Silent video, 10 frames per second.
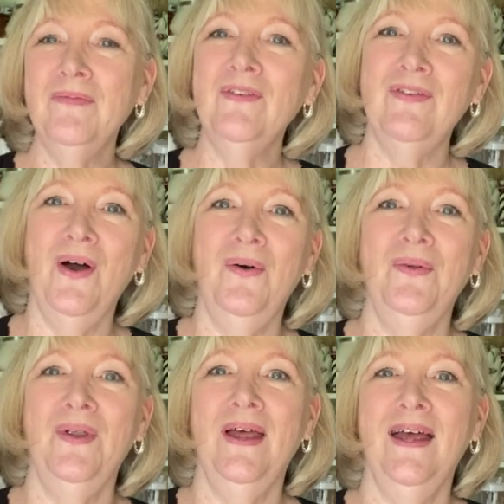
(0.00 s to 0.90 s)
the
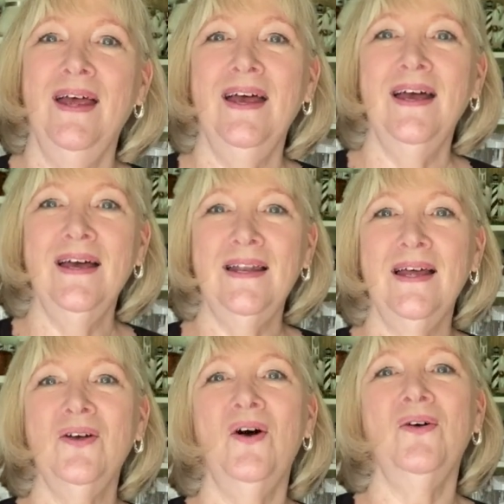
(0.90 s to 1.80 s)
phone and I
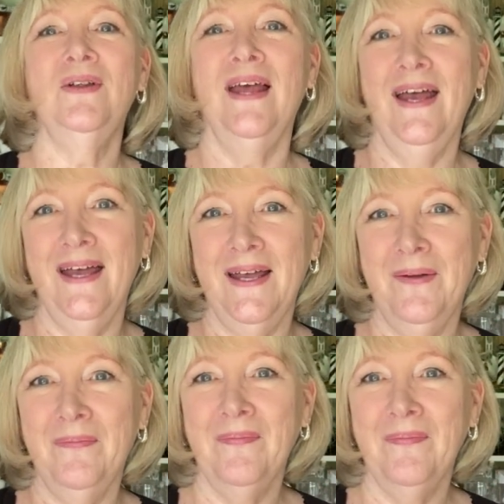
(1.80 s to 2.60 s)
called Kay.